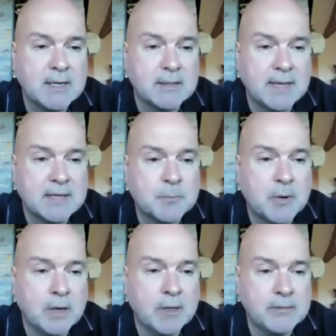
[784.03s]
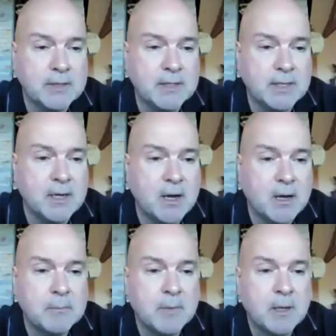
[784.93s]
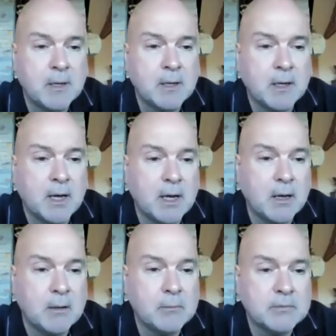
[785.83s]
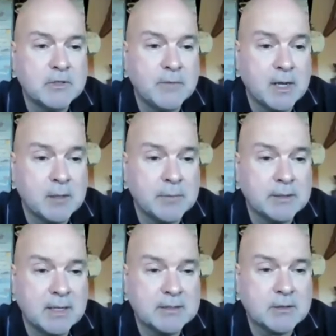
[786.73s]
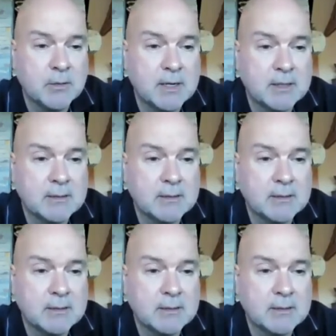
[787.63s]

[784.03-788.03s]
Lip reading: that's part of the NEOM development. That's correct,